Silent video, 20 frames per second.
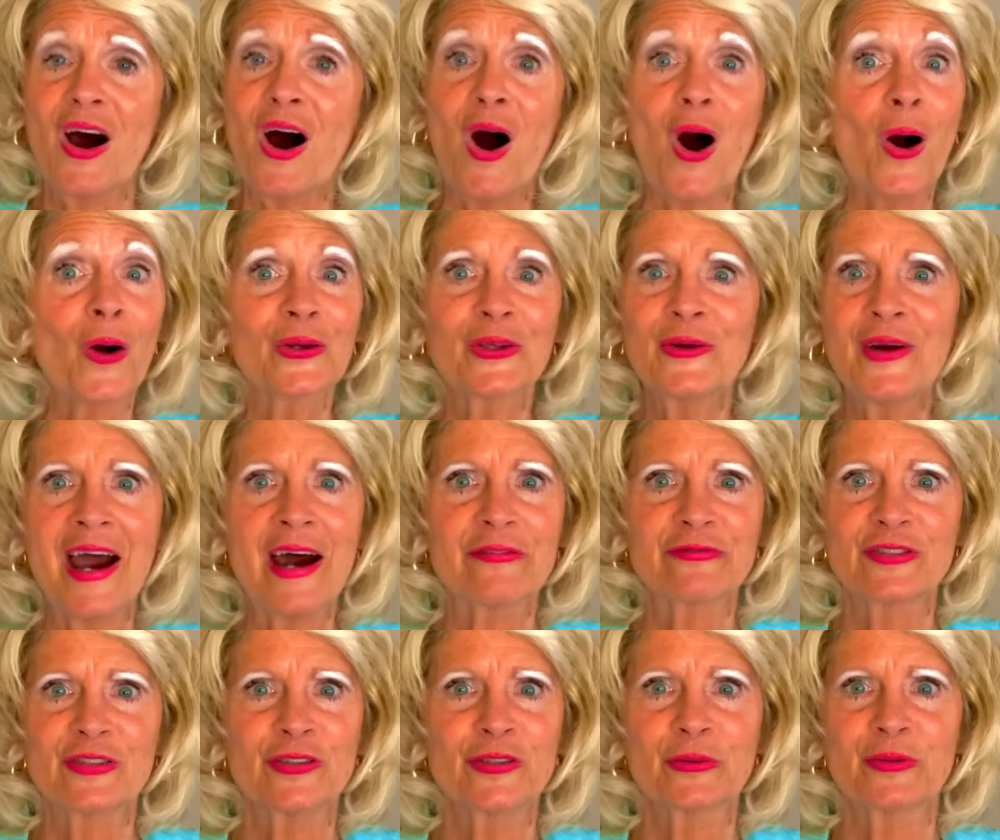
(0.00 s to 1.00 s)
All you have
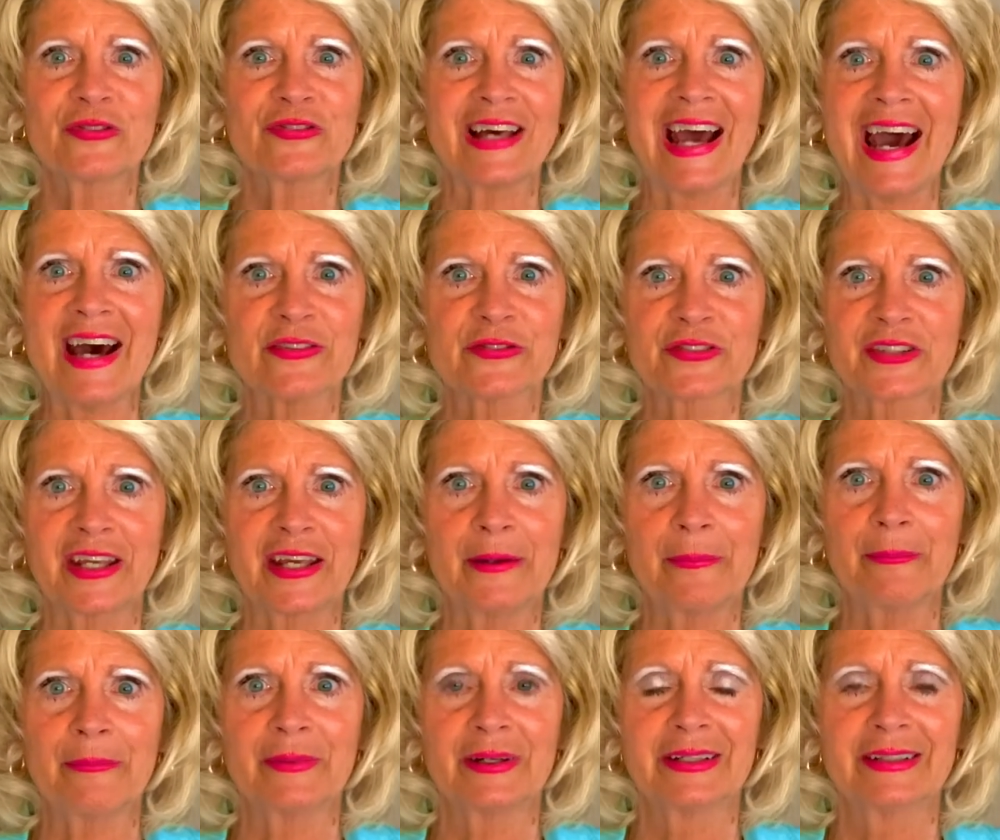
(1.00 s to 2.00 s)
to do is ask
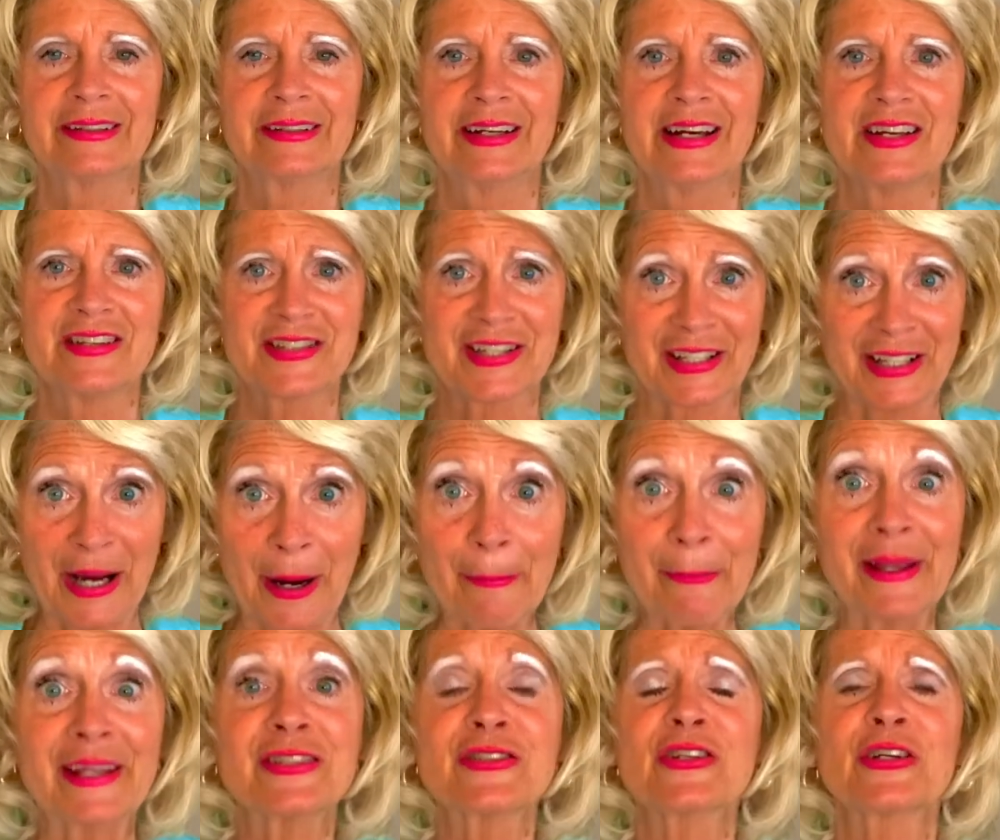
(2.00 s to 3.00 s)
him to come
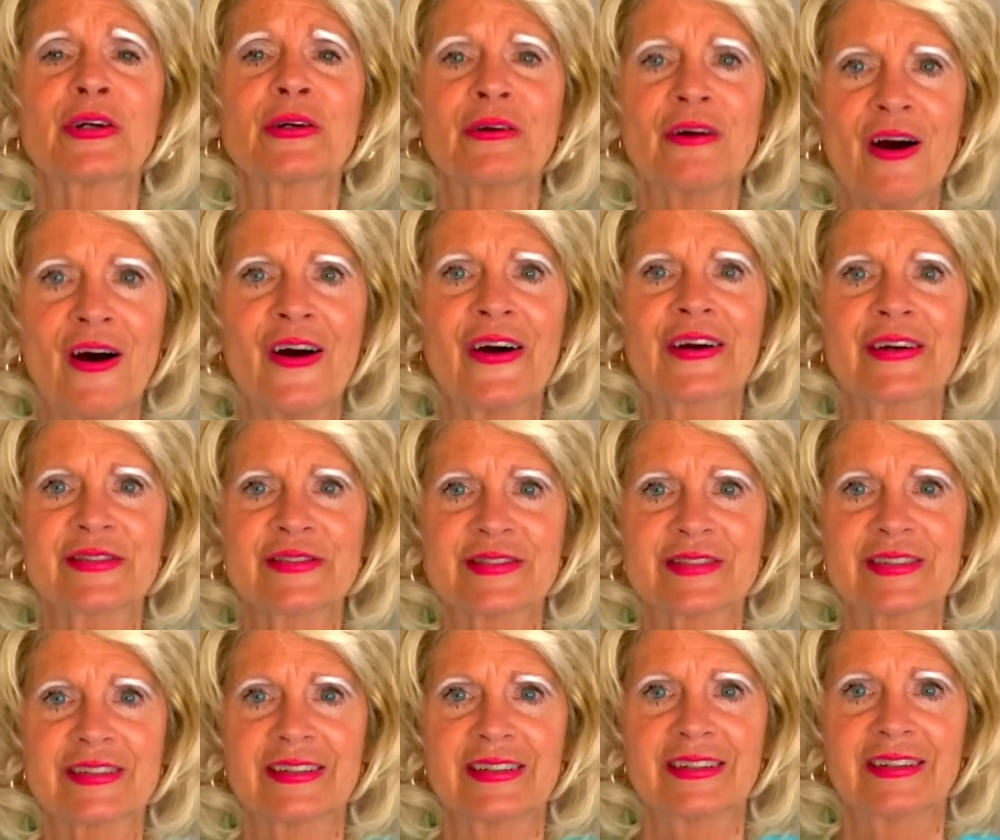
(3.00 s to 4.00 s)
into your heart
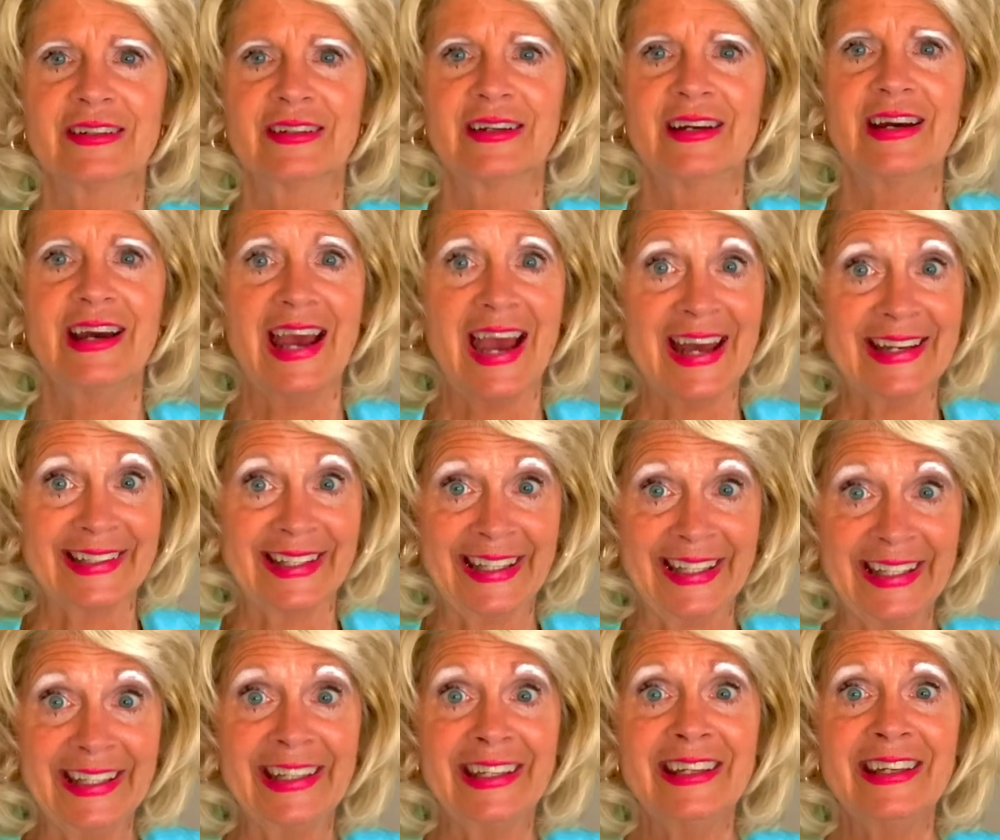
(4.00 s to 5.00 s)
and
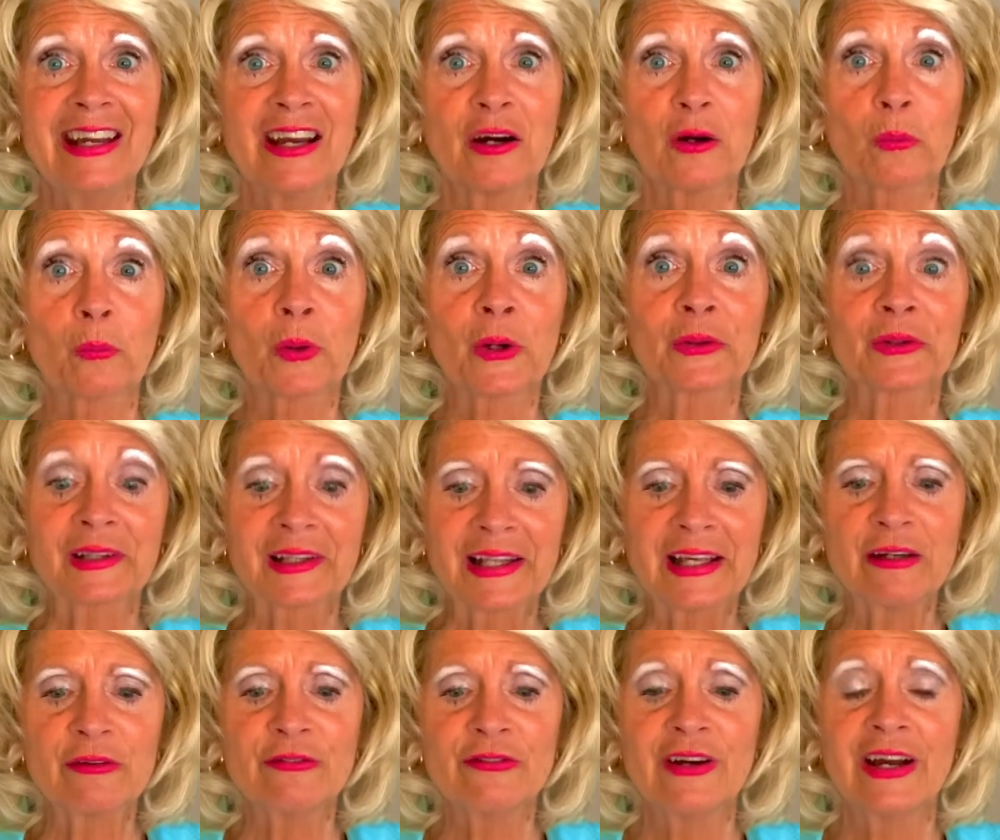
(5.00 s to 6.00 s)
he will
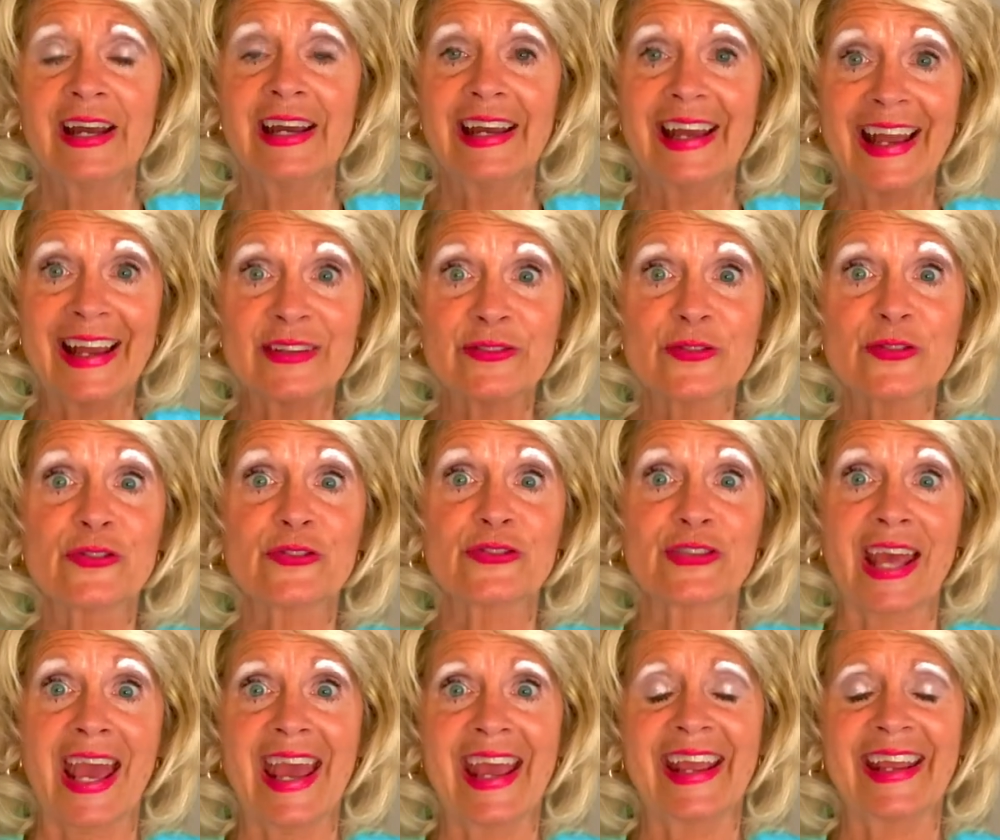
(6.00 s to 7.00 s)
live and
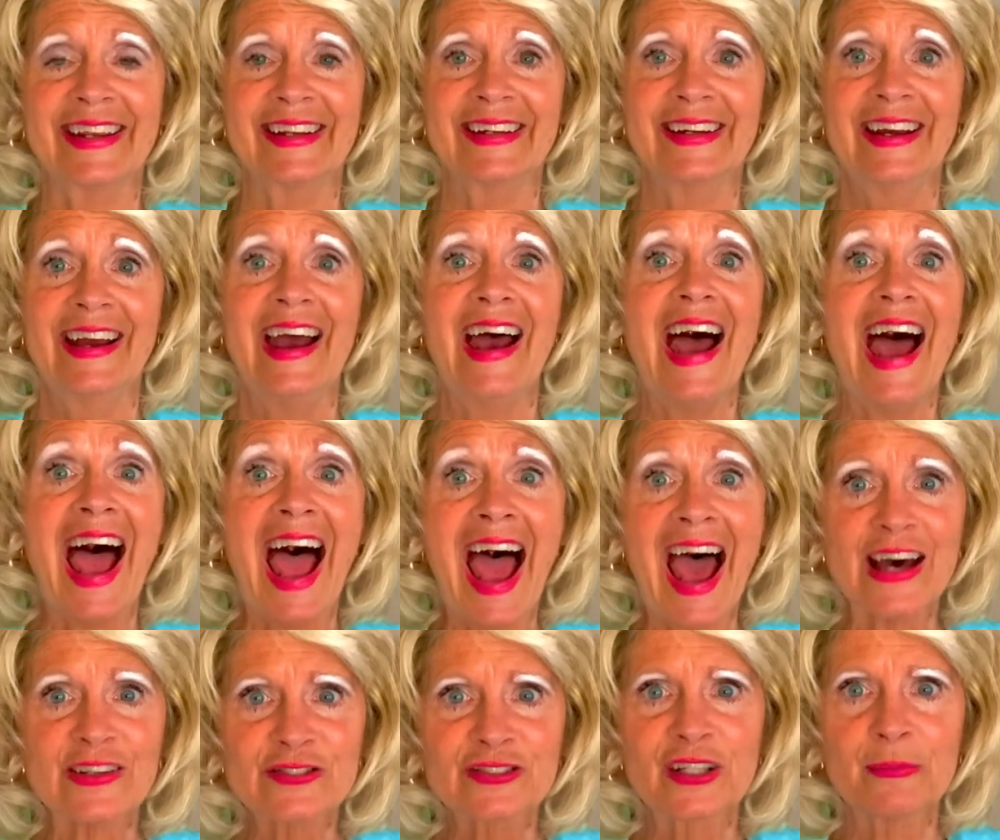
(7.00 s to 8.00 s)
stay.
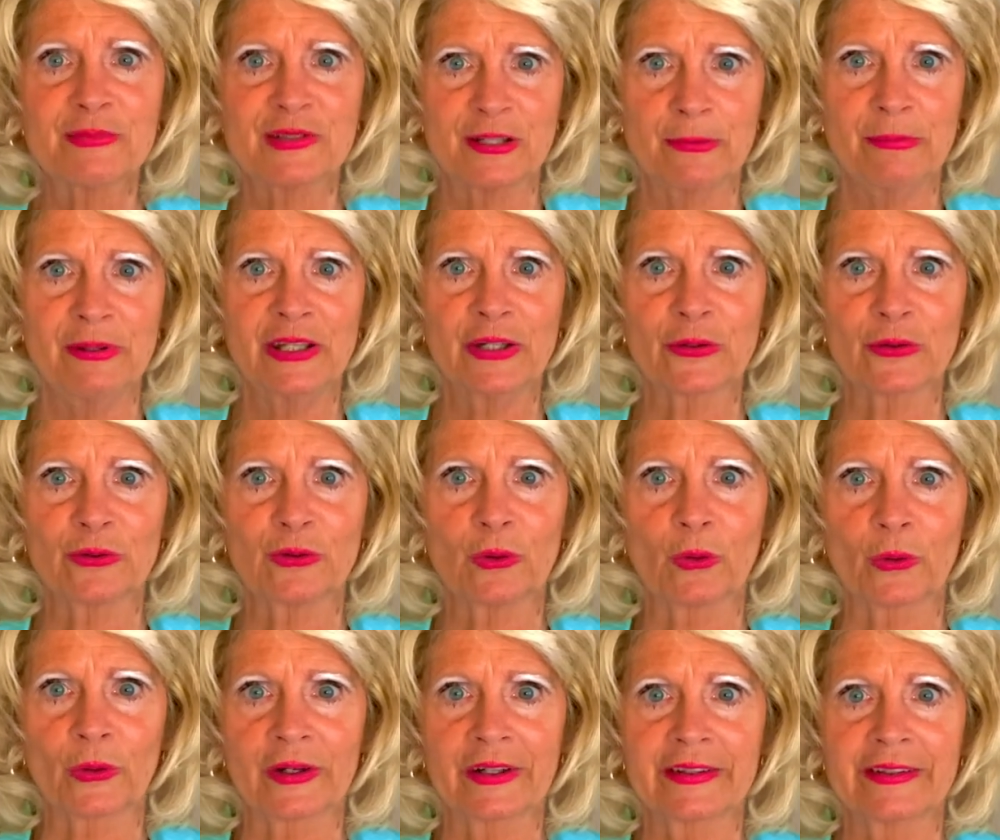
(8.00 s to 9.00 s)
Ask him to be your
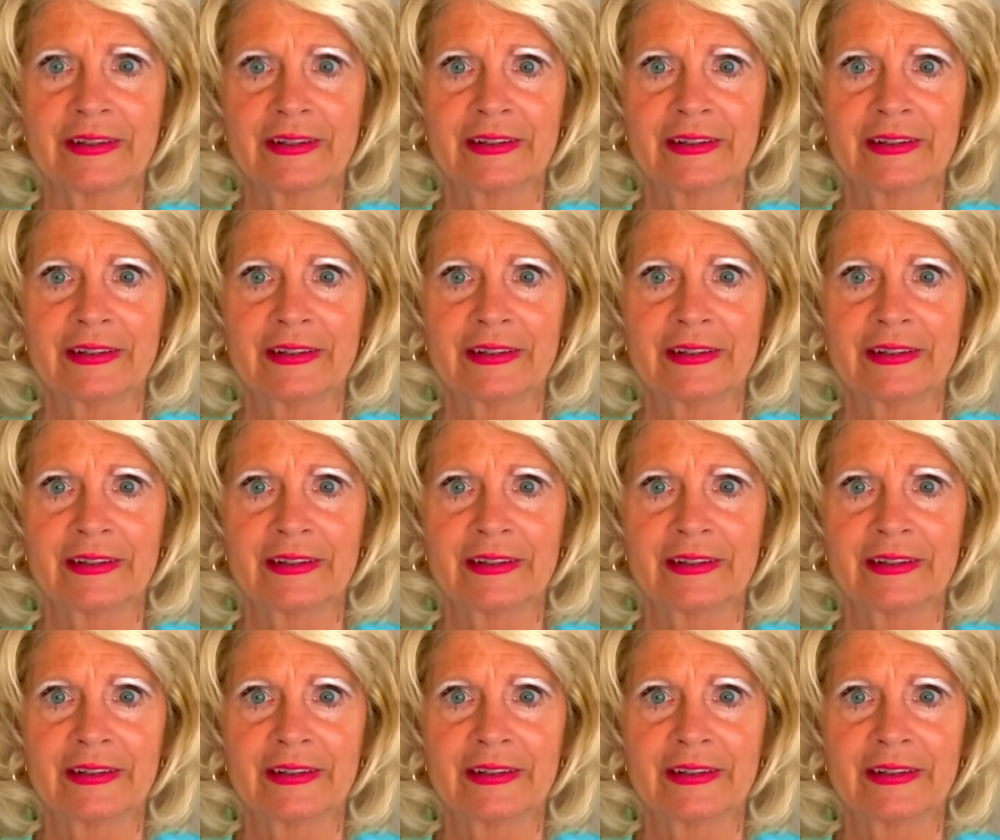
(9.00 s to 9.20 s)
Lord